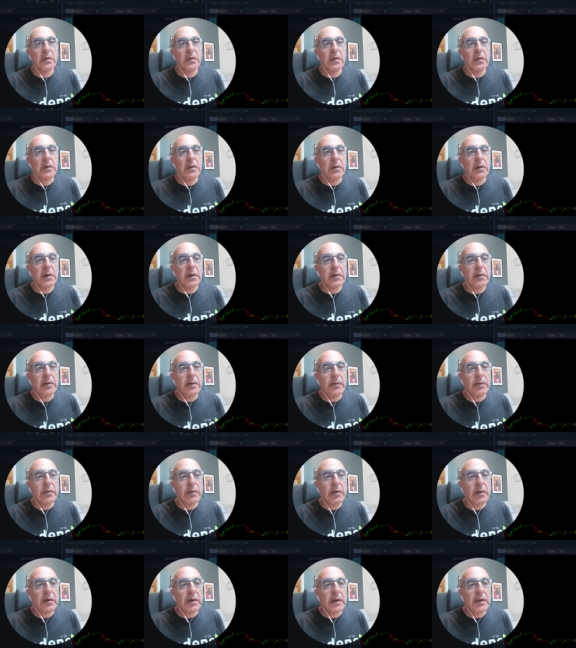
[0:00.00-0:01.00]
Now let's see if it's
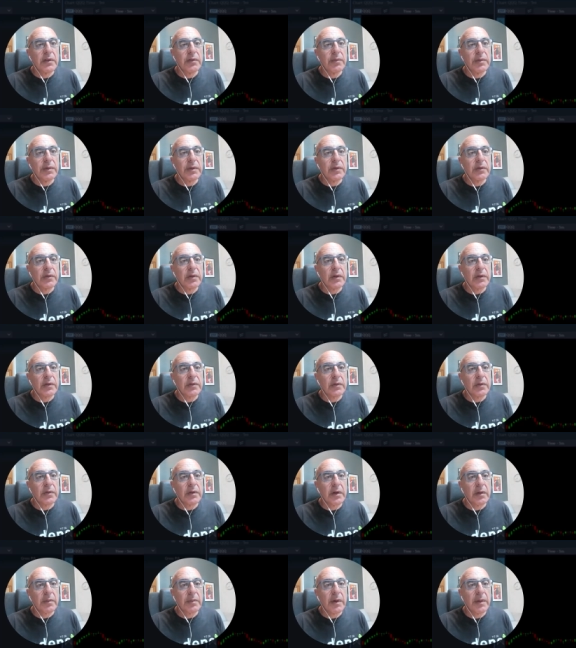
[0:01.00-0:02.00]
going to give me the chance to
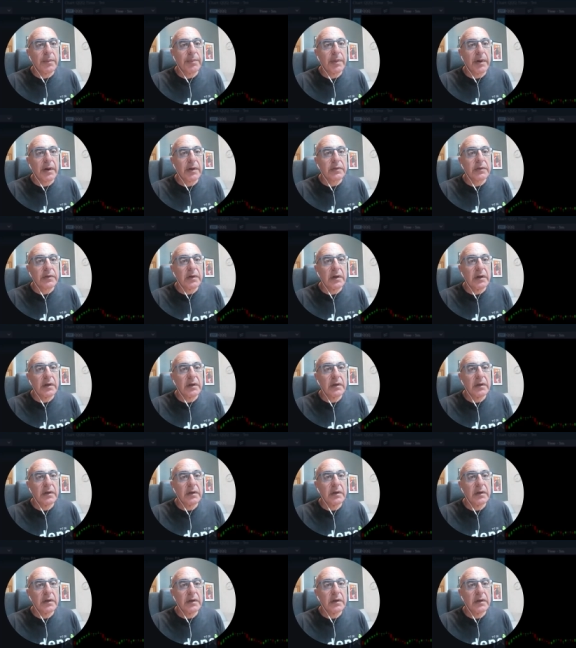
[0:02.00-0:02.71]
take my partial.